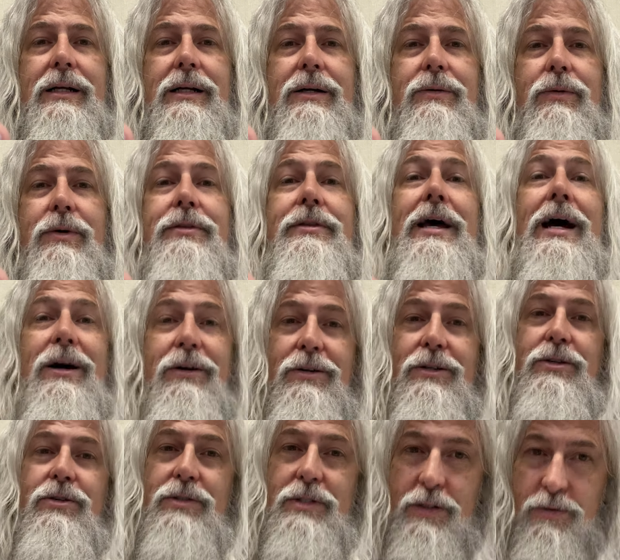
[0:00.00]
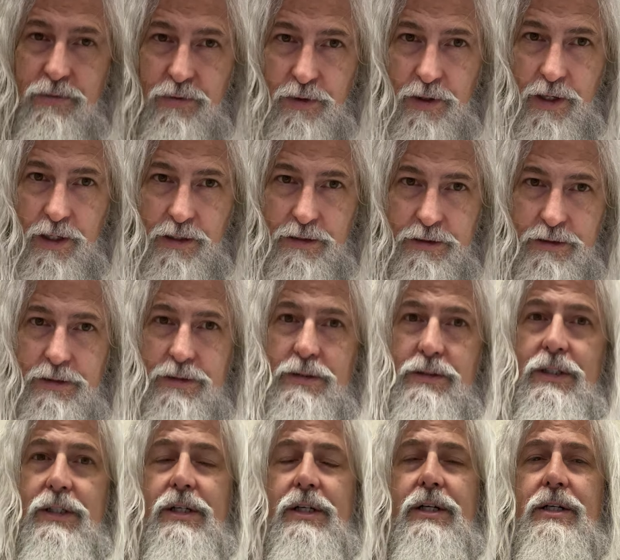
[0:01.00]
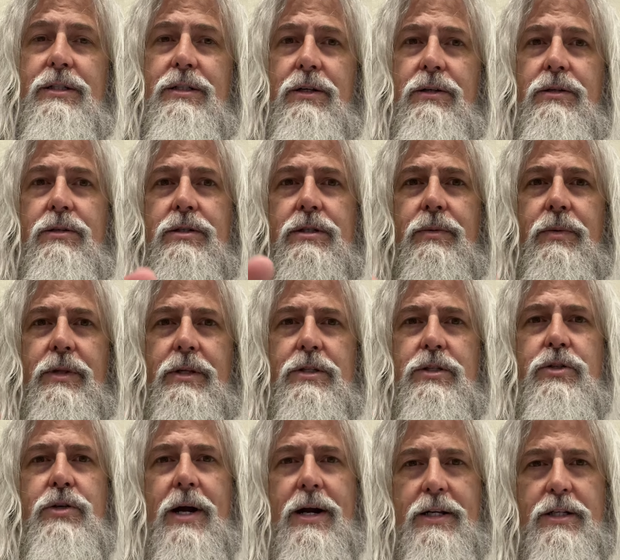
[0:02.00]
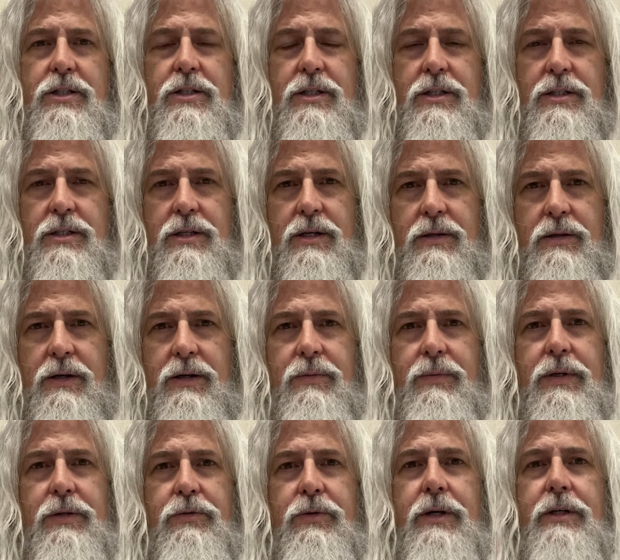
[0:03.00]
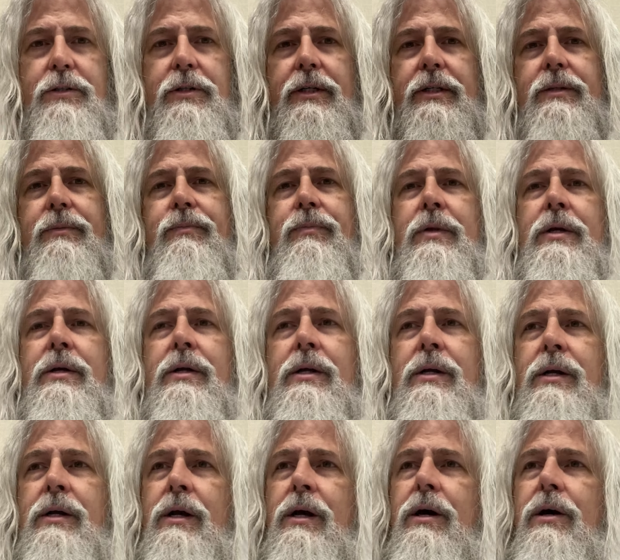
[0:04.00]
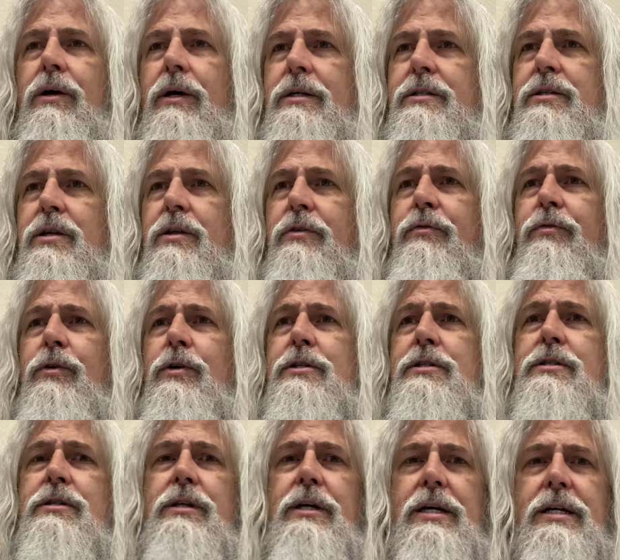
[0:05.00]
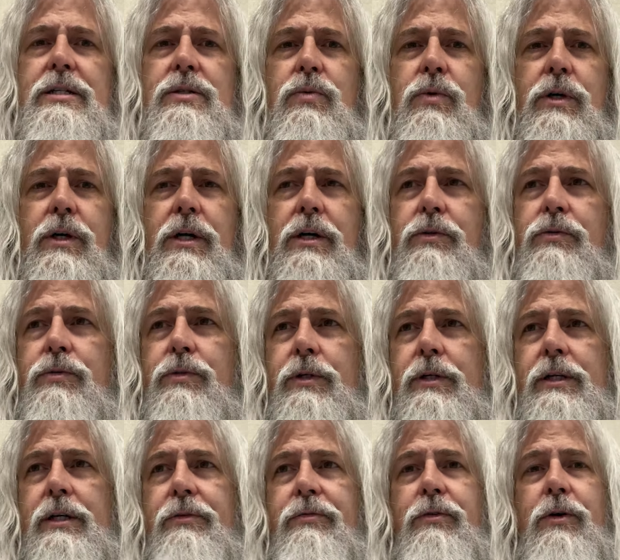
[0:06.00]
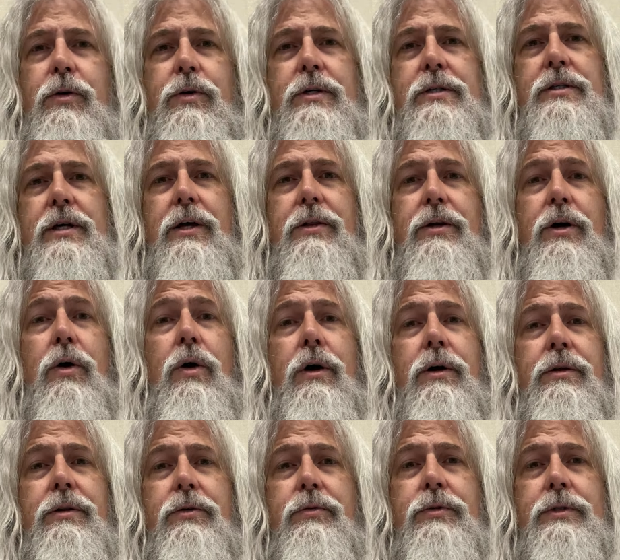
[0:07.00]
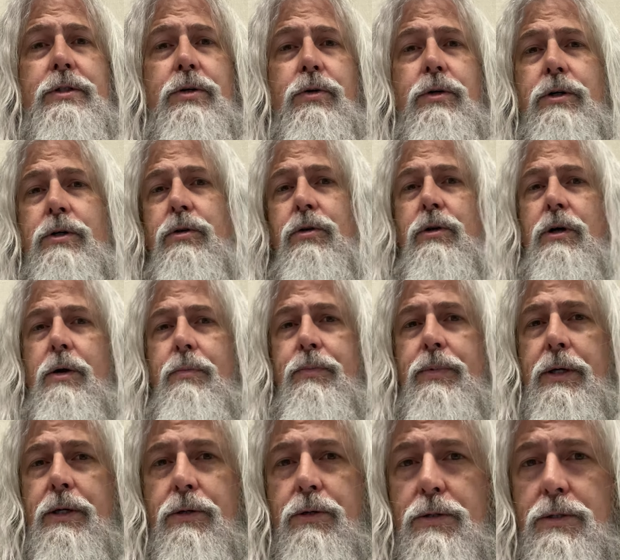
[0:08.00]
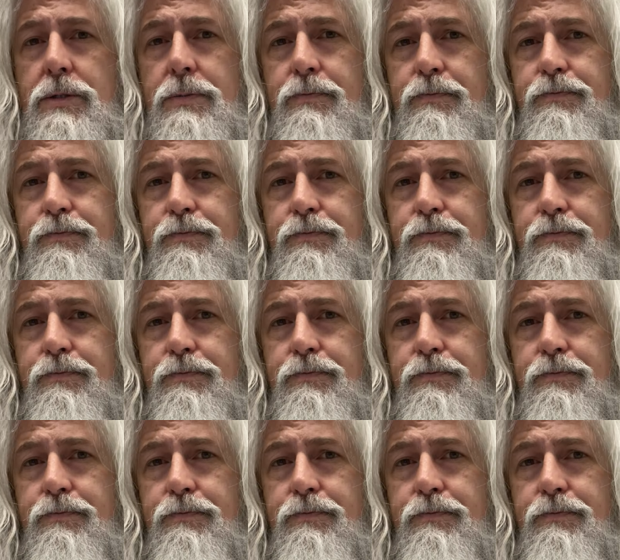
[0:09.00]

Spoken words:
without using flaws. So use some of the strategies in rhetoric. All right, so the first things we're going to really focus on, though, are the rhetorical appeals.